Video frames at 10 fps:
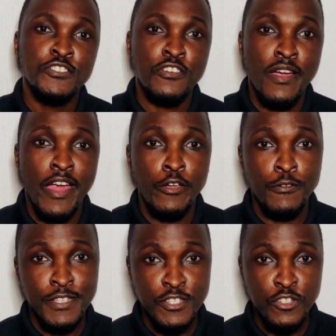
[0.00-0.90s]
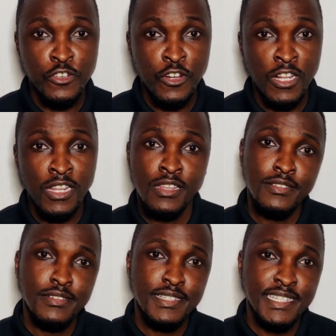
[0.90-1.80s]
so that you install
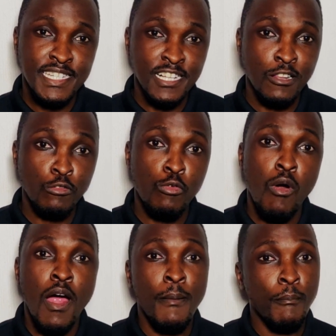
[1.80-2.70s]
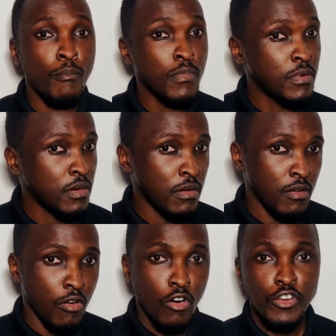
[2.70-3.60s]

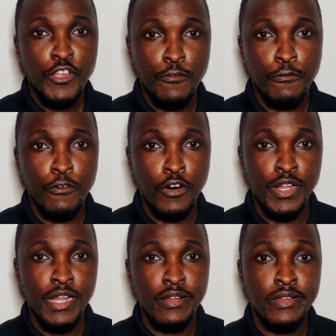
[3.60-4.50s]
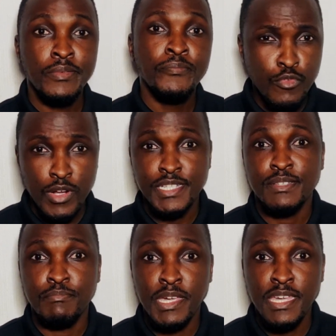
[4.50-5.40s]
Telegram on your phone.
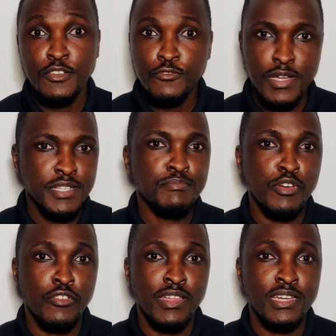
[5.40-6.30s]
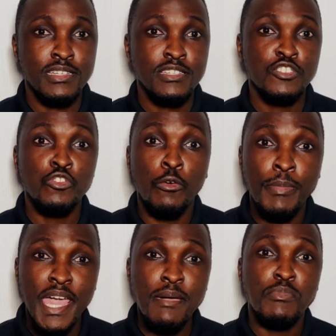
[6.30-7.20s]
Trust me on this, you'll
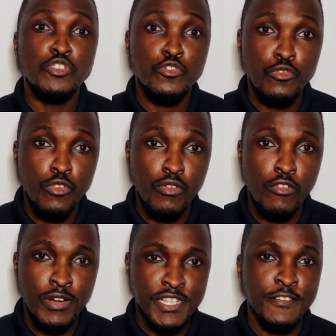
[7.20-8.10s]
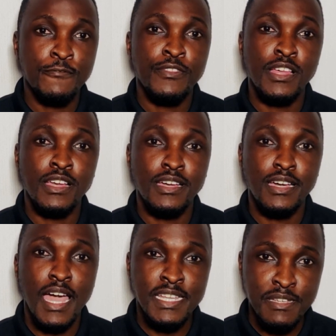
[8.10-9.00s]
be able to receive the
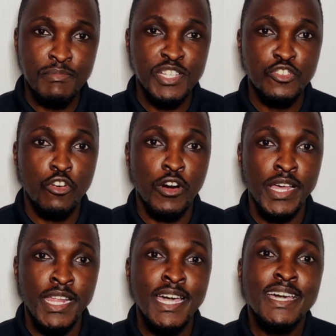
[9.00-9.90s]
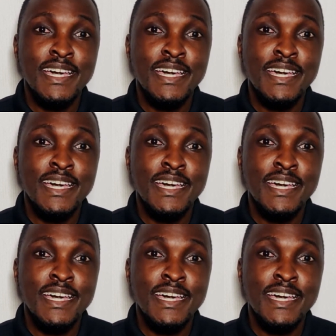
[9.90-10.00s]
SMS code.